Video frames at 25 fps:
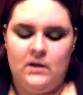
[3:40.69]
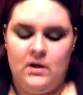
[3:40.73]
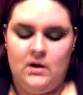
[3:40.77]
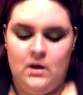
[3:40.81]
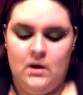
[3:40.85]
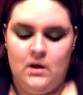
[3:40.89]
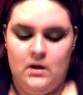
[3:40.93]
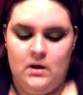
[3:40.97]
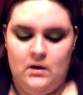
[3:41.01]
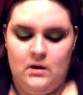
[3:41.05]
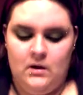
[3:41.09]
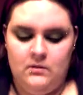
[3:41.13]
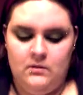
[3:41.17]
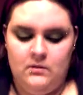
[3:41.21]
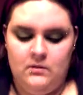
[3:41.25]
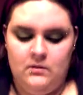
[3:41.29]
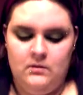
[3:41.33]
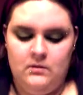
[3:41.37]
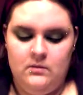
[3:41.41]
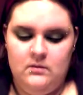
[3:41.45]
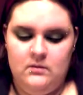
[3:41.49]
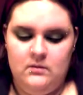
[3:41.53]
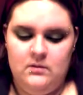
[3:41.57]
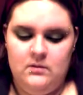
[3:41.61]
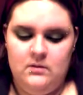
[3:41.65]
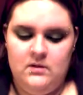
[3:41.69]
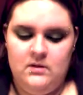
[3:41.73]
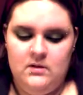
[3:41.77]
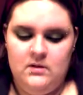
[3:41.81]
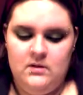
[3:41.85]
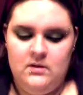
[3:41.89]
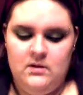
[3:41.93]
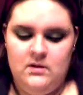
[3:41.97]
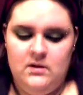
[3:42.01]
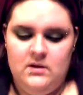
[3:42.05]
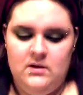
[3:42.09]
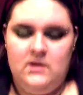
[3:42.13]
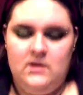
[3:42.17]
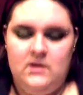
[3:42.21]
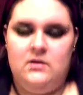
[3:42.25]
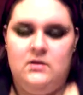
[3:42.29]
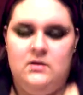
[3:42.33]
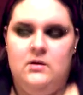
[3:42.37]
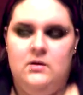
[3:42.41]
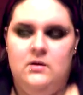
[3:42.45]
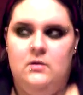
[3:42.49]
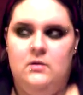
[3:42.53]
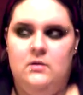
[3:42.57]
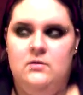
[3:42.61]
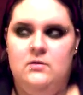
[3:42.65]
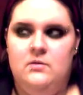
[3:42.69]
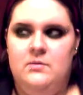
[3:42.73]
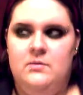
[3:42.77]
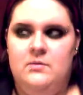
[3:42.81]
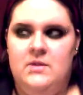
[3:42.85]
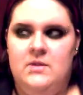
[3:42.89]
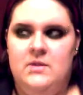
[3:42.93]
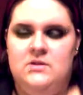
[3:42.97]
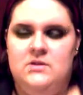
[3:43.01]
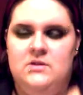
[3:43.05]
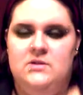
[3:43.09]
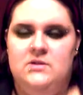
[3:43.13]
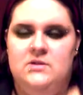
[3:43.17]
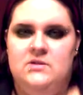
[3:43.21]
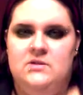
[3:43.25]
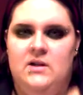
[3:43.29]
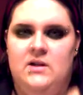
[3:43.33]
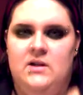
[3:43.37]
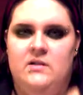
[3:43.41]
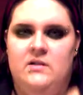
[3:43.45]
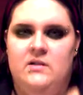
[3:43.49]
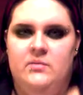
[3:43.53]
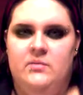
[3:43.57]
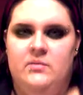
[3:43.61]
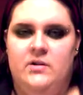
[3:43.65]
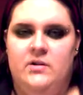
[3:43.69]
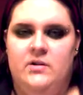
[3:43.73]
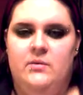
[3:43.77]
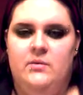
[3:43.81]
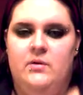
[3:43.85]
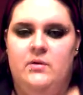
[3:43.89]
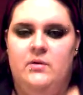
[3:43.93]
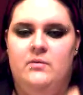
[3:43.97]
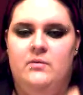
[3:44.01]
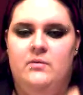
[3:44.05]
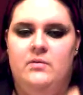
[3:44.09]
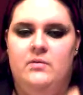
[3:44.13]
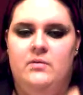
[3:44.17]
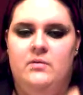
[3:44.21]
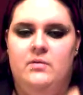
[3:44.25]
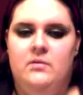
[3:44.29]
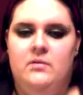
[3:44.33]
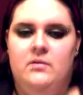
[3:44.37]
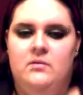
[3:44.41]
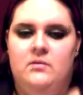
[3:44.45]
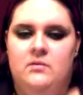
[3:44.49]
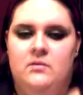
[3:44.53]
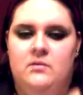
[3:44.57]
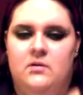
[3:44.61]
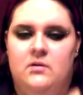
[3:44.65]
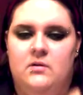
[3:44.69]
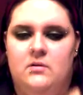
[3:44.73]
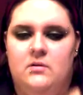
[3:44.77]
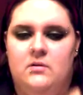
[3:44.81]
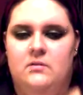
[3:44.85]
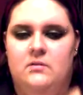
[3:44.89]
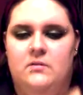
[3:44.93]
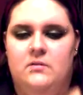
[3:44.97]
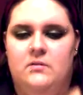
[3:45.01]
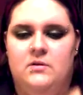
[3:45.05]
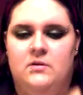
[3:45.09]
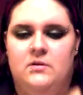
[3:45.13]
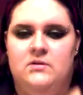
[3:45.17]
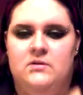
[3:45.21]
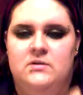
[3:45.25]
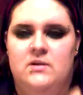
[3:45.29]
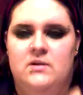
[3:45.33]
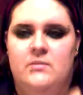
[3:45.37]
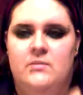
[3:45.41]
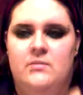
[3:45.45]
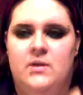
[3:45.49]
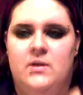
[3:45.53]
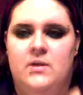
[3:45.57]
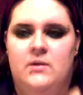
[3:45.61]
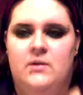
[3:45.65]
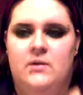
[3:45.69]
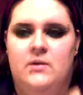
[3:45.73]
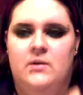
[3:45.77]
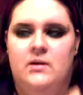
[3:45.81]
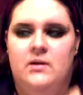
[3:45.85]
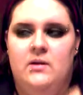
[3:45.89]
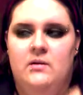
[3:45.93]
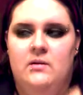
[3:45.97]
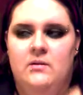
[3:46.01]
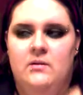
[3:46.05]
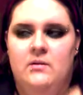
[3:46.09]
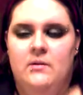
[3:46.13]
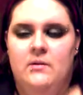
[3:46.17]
Uh, and it, go, it meshes together pretty well with her first name anyway.